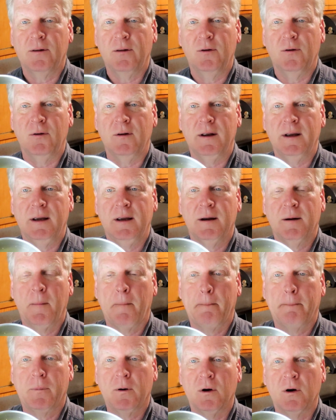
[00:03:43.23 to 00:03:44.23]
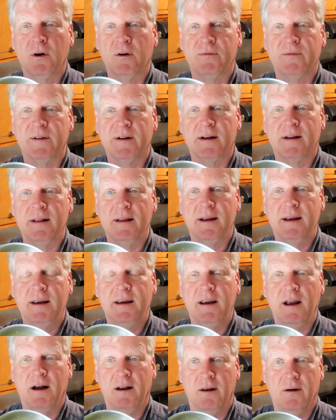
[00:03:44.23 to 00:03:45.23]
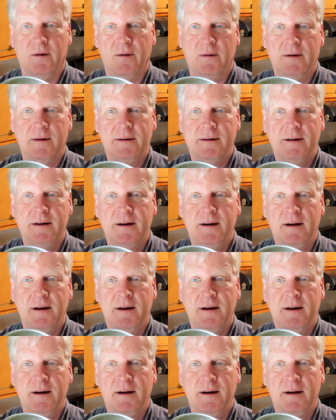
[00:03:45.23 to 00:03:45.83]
They are absolutely perfectly